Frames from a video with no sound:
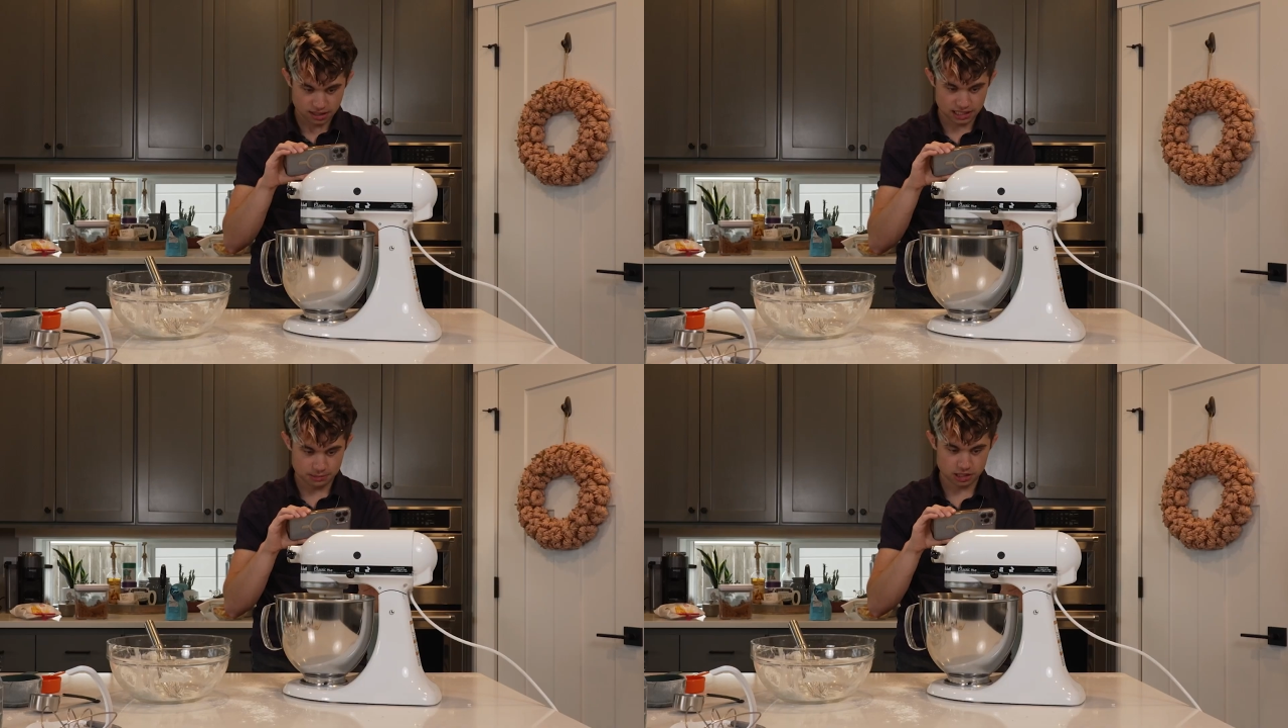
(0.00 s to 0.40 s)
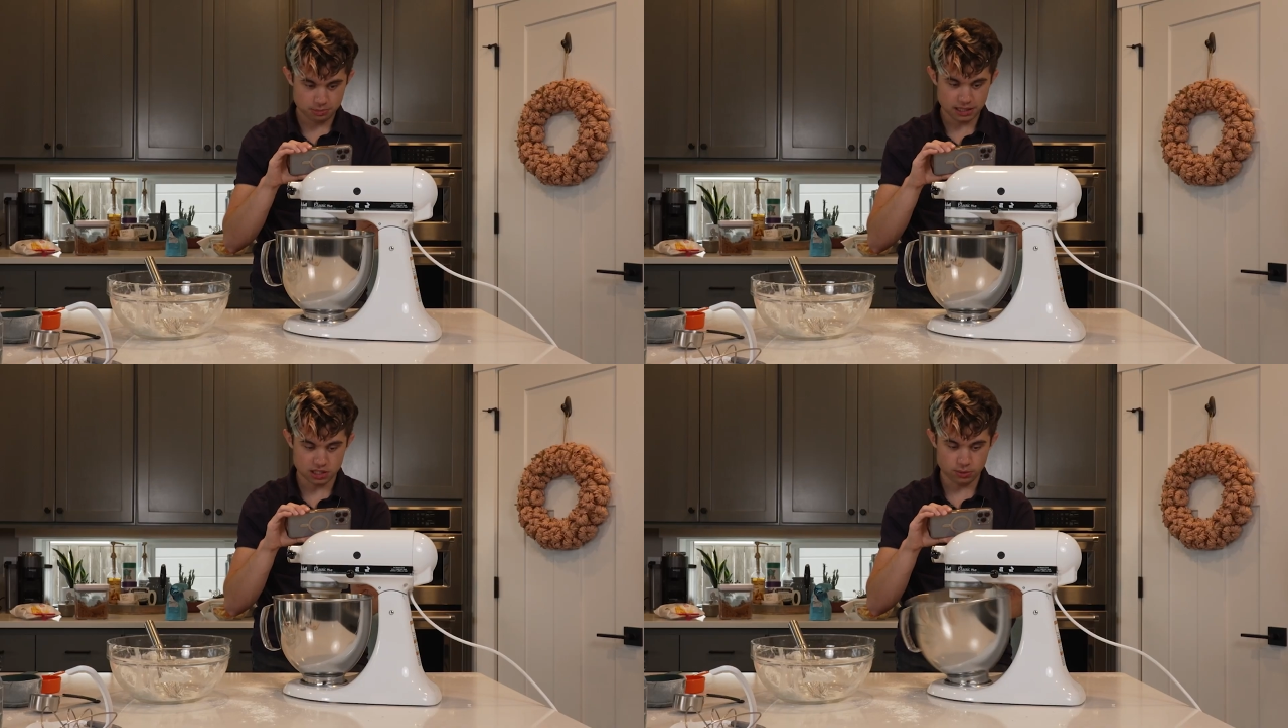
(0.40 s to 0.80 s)
This
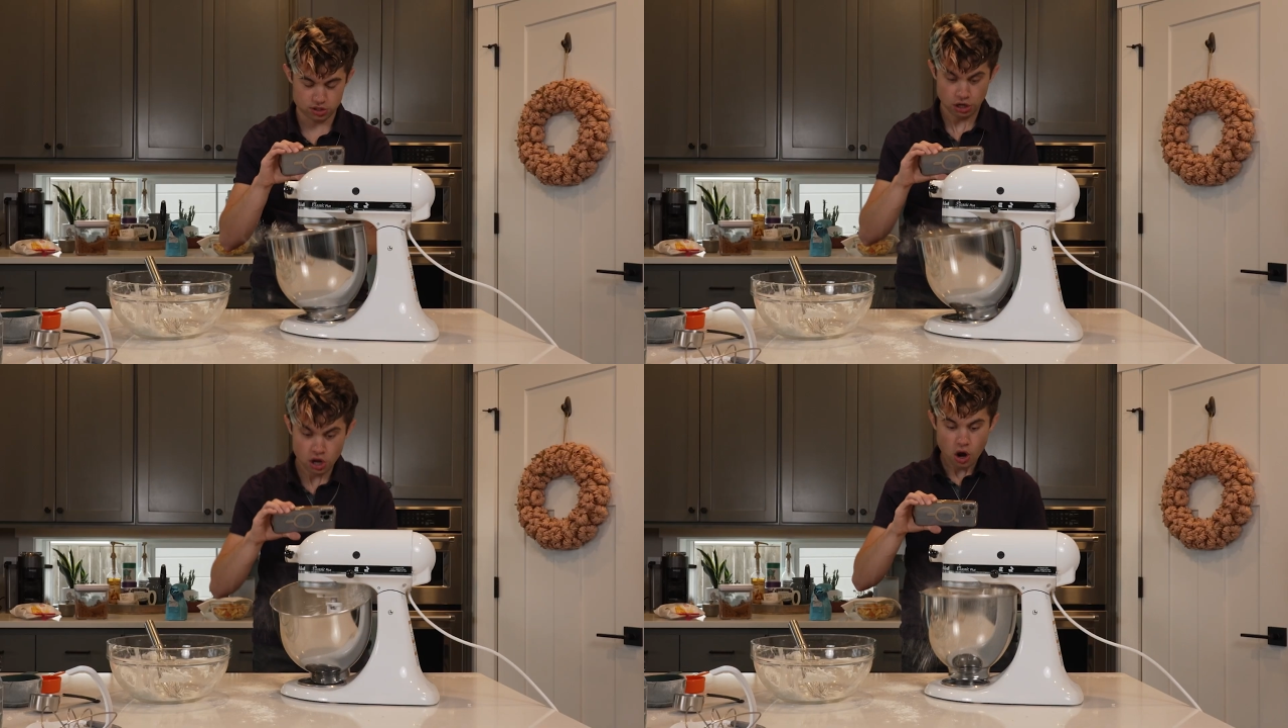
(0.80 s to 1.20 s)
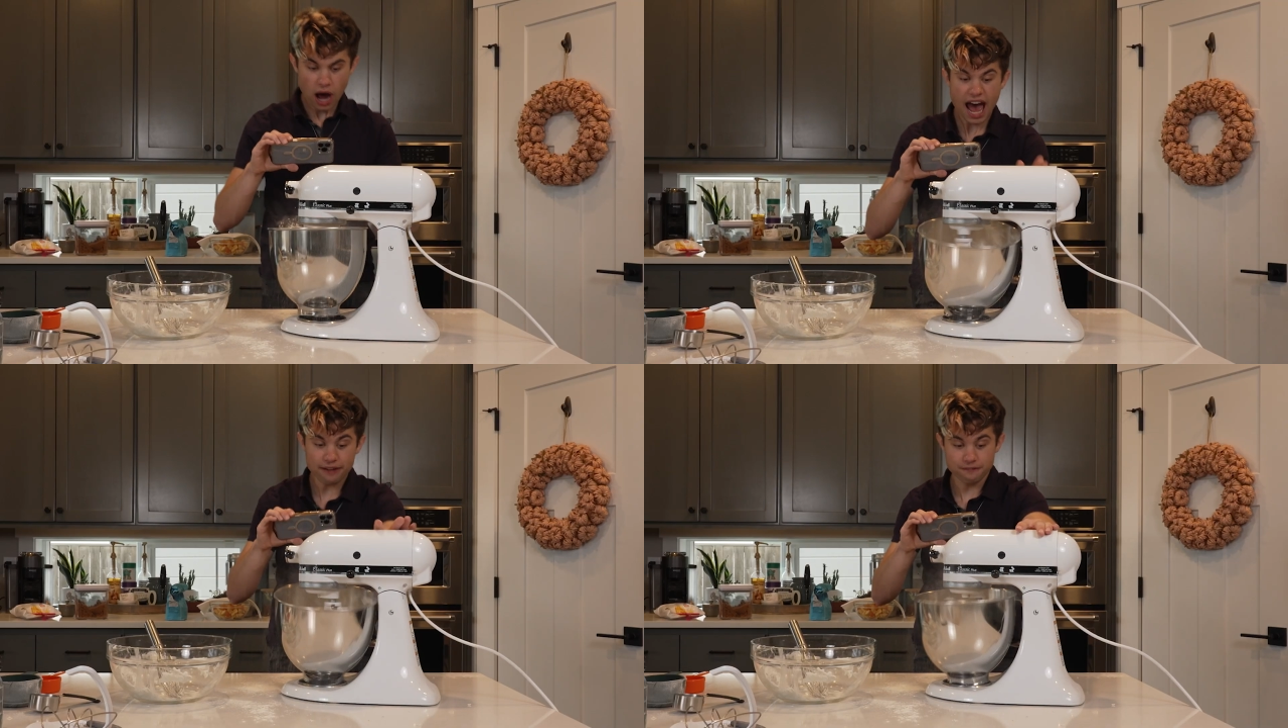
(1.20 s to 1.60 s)
must be the switch.
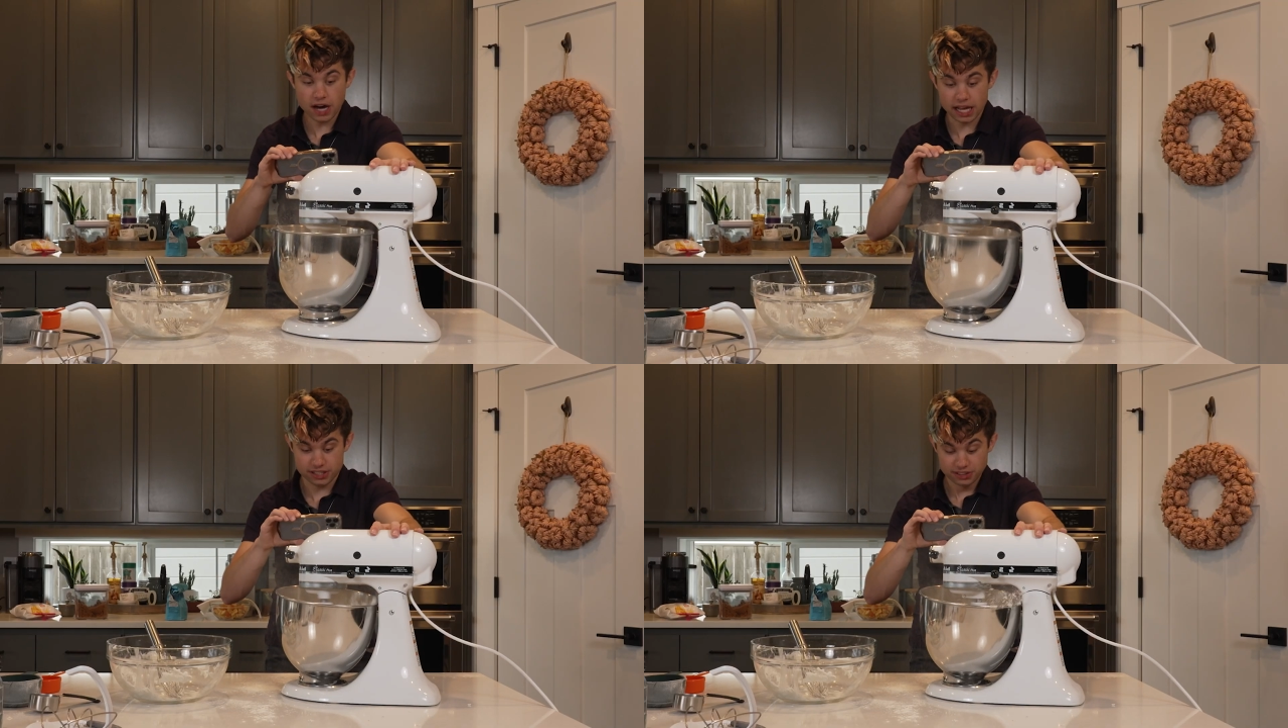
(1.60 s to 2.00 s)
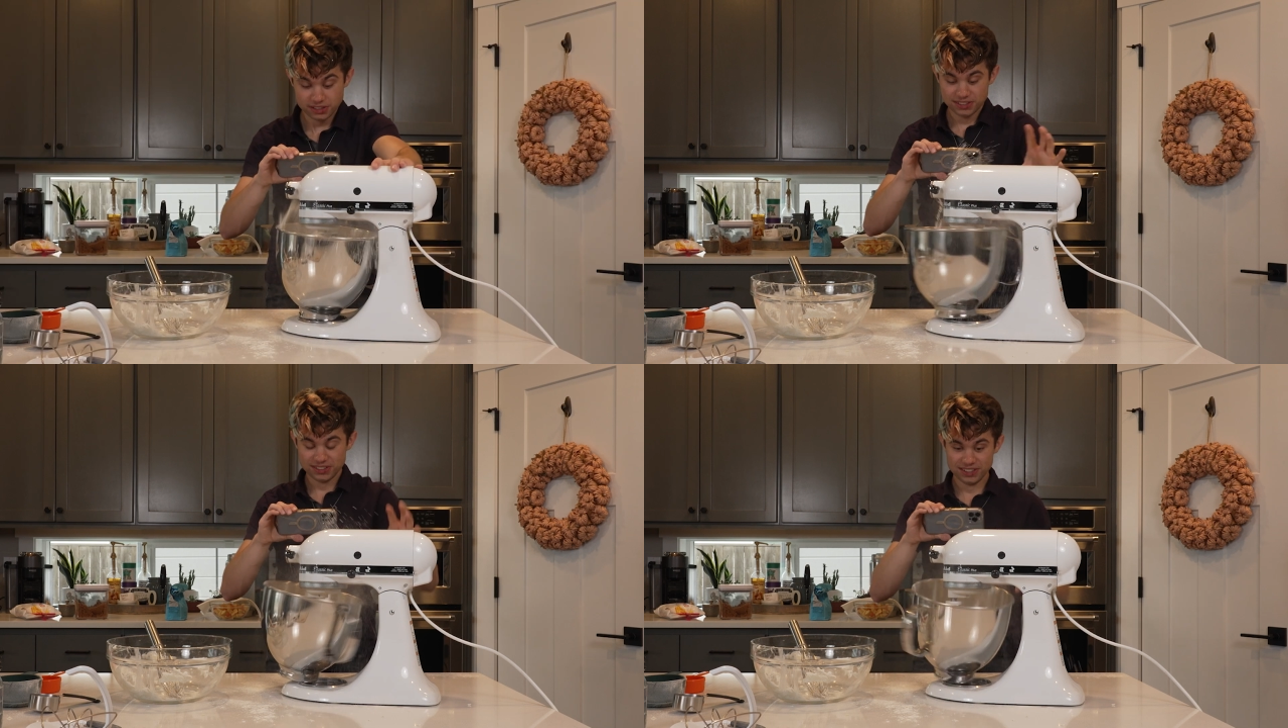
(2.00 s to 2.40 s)

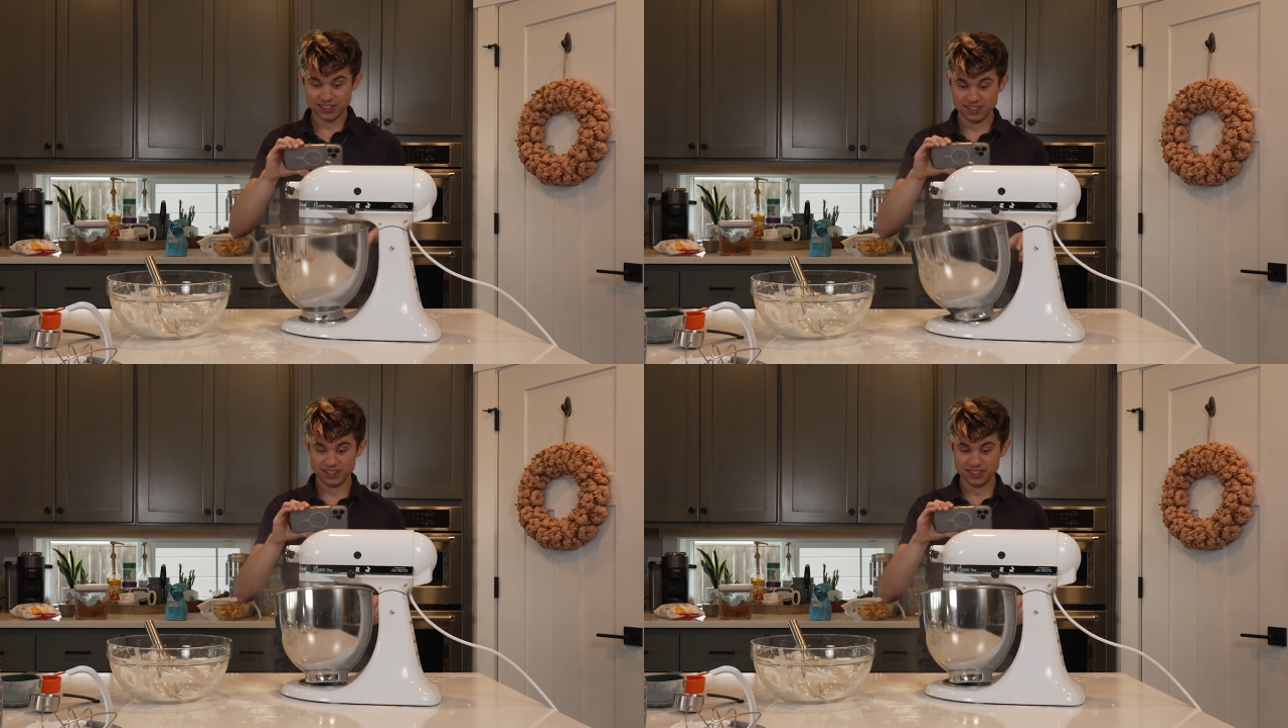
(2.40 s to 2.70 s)
Ah!